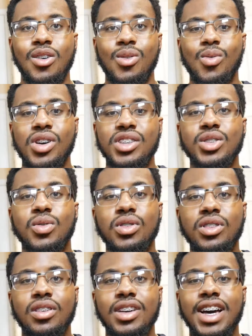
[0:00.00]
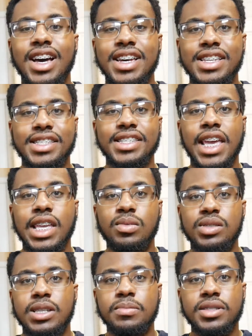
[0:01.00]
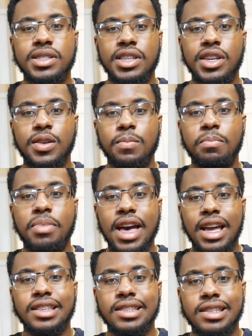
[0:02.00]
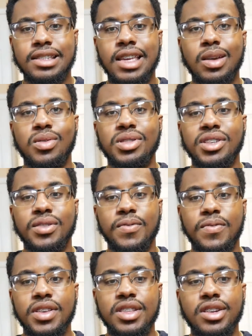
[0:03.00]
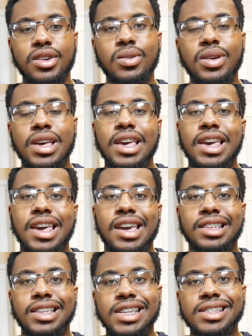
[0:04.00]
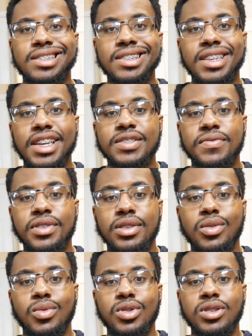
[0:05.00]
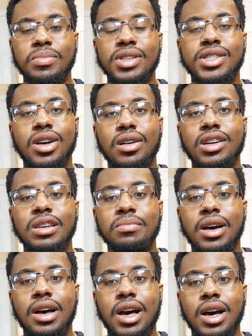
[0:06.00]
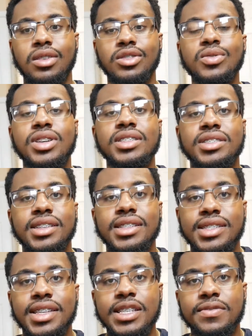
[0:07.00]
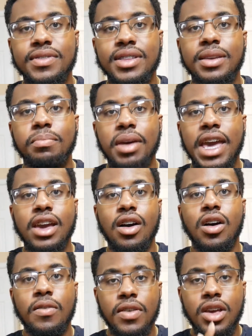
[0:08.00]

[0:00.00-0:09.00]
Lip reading: What is going on, guys? Daniel Simpson here, back today with another video. And in today's video we're going to be talking about how you can successfully pay off